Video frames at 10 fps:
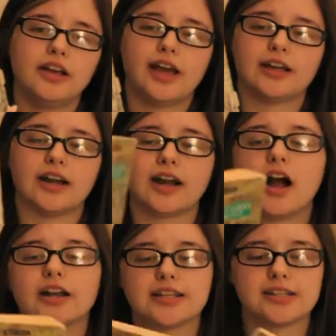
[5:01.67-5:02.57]
and I
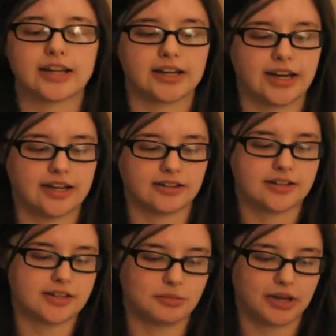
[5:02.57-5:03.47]
got it secondhand
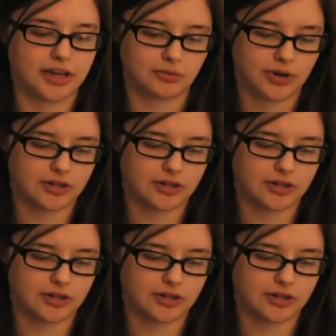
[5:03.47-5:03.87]
to begin